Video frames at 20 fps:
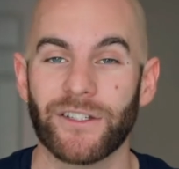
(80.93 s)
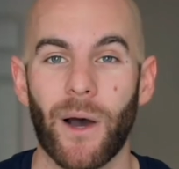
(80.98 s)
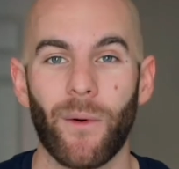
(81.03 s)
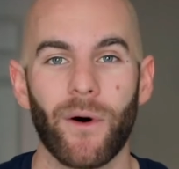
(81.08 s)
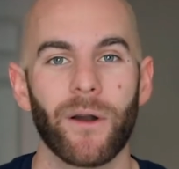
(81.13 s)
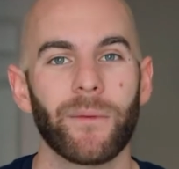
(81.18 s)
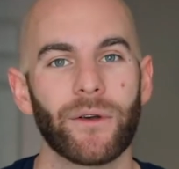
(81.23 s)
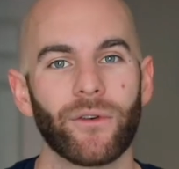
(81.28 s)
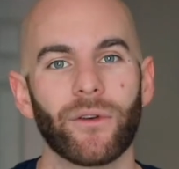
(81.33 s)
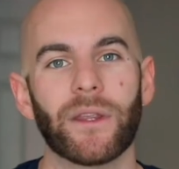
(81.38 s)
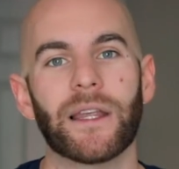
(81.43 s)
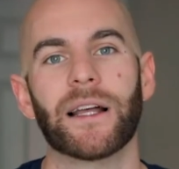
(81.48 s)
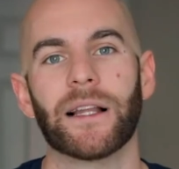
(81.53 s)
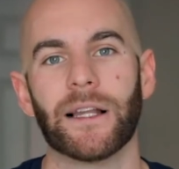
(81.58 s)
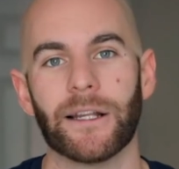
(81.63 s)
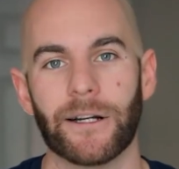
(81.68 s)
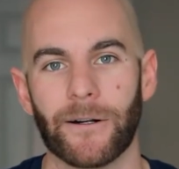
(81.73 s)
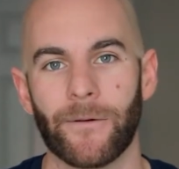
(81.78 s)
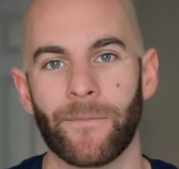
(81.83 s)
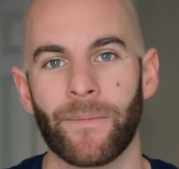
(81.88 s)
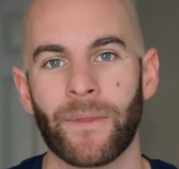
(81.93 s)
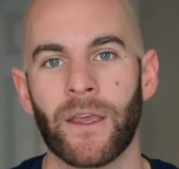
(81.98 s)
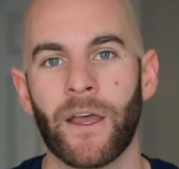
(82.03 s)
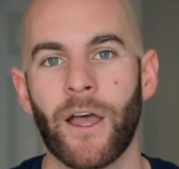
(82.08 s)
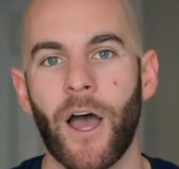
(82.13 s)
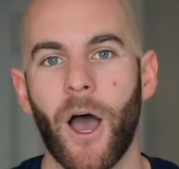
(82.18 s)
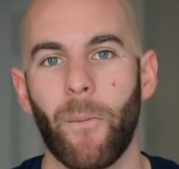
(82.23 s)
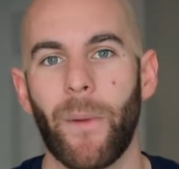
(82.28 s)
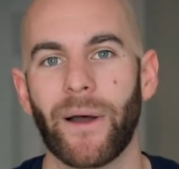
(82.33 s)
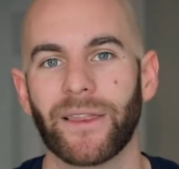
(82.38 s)
Now, I want to be really clear
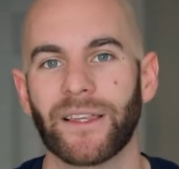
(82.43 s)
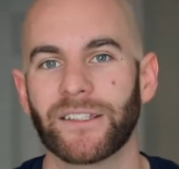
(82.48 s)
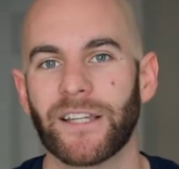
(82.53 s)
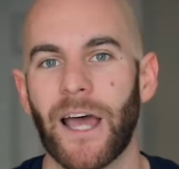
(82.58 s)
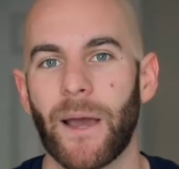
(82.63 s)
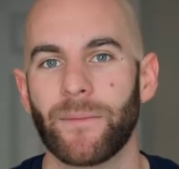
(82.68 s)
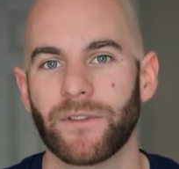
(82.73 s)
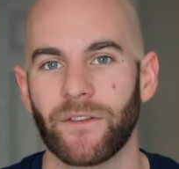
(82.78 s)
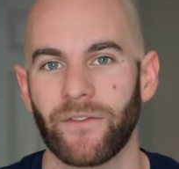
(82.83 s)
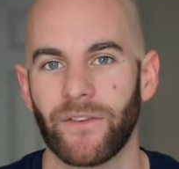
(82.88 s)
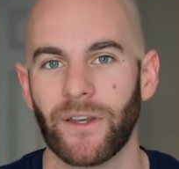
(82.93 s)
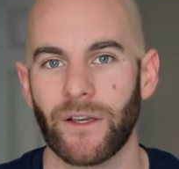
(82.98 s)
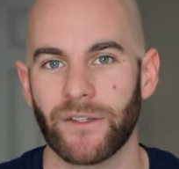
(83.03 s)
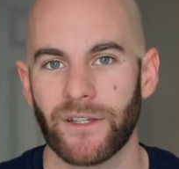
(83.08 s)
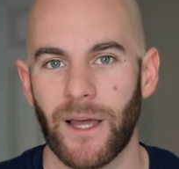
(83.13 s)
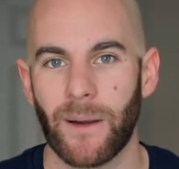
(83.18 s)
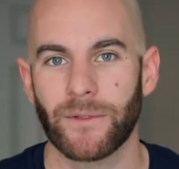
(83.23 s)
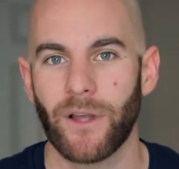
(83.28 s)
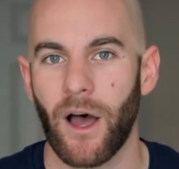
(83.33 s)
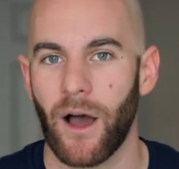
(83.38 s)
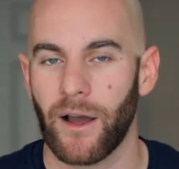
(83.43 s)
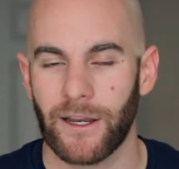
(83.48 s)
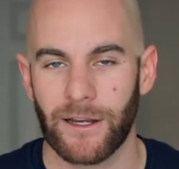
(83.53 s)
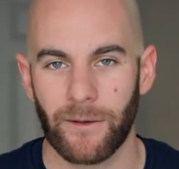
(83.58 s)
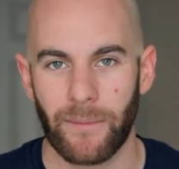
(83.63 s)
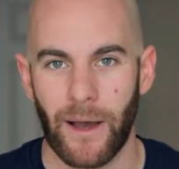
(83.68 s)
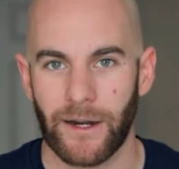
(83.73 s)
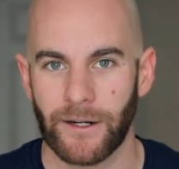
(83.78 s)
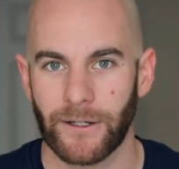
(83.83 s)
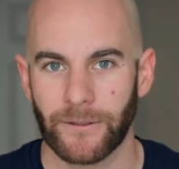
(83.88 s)
about the types of videos I'm talking
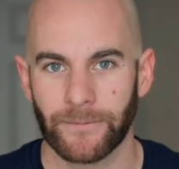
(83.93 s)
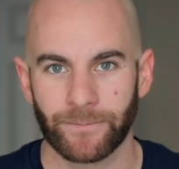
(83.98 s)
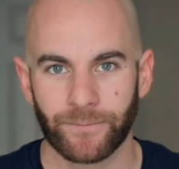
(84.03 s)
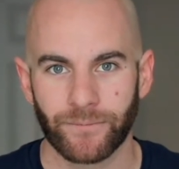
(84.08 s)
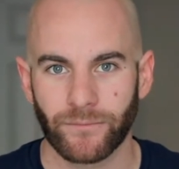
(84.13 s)
about here.